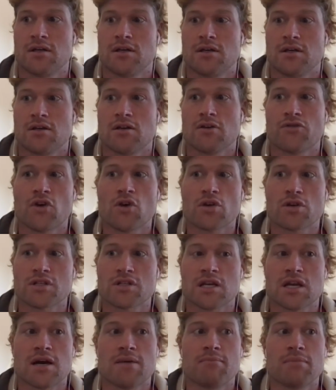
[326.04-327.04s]
you're
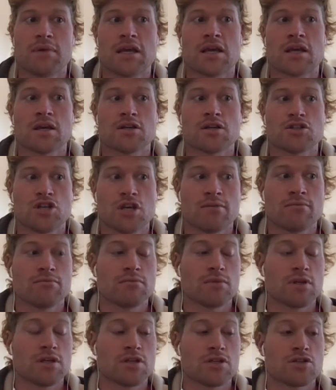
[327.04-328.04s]
focusing on being a
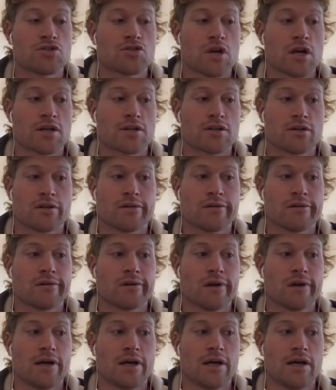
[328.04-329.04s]
gym instructor,
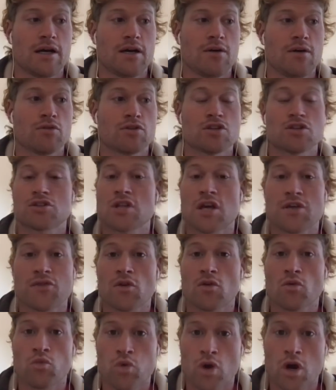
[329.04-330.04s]
which there's
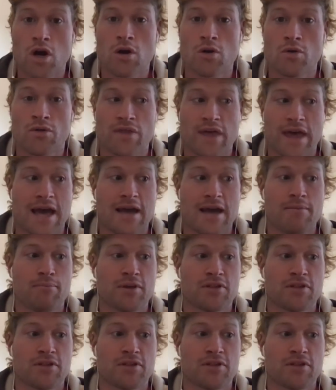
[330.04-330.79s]
nothing wrong with that.